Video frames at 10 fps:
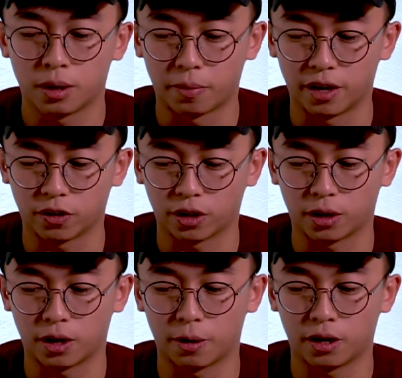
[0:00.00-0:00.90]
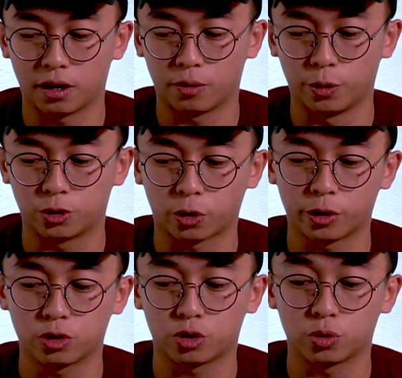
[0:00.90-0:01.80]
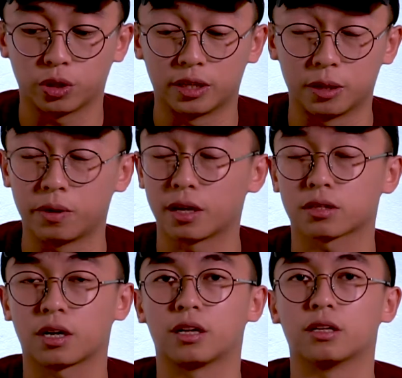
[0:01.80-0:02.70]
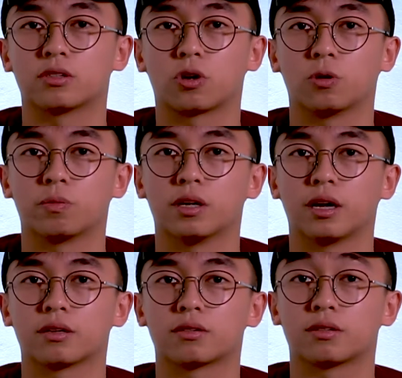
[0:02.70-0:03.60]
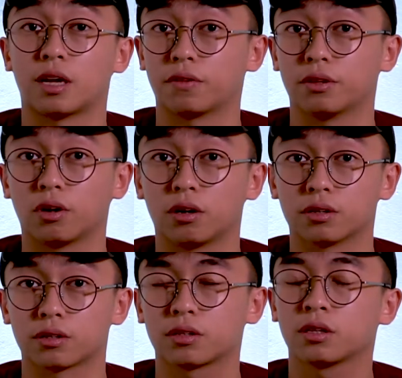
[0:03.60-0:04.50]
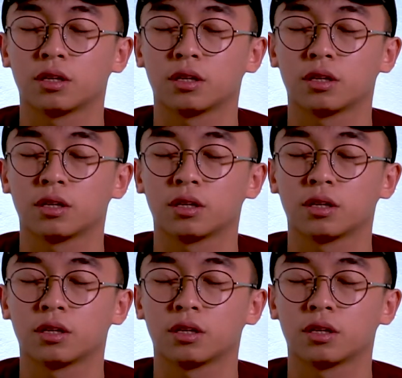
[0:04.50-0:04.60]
But if you're withdrawing through the DBS card, it's gonna be like $7.